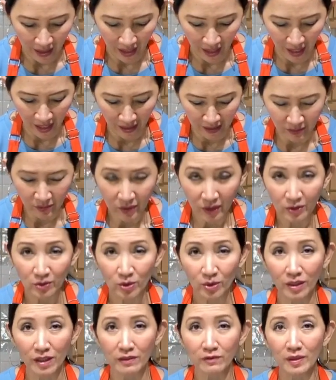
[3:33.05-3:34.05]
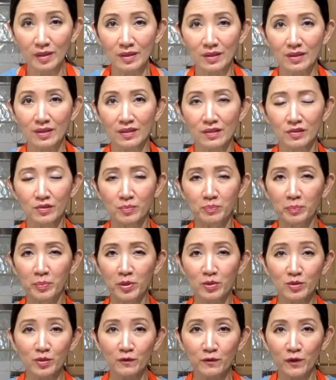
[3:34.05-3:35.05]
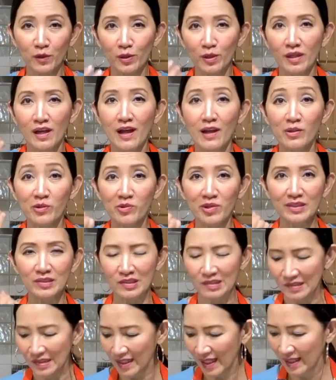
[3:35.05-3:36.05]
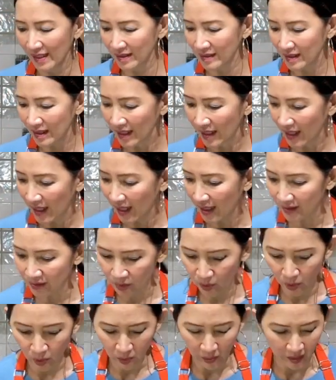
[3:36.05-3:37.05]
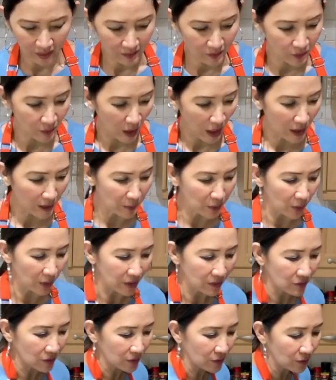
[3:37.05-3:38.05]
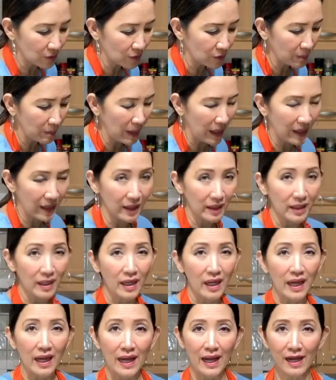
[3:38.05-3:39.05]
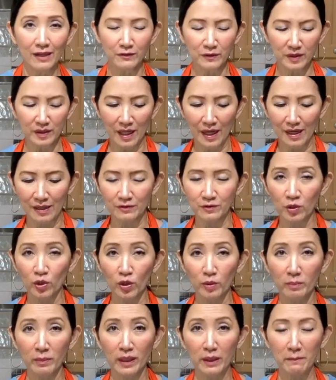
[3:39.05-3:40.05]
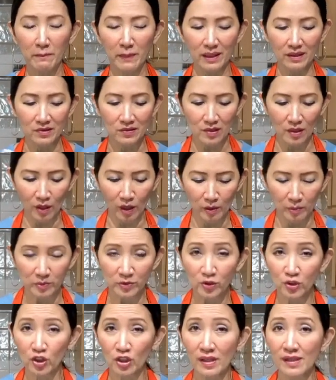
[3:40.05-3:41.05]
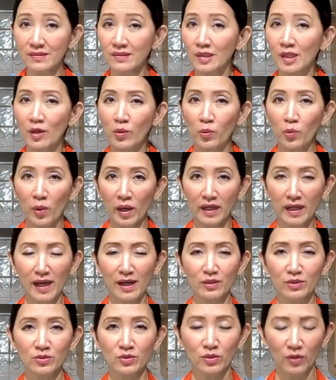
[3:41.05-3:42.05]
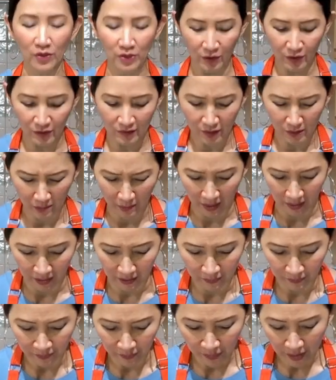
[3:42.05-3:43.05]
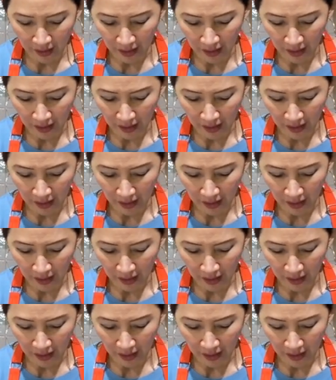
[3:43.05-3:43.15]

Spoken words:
And to give it this beautiful, rich taste, as always, I'm going to use my half and half or my milk syrup, just 1 ounce or 30 ml.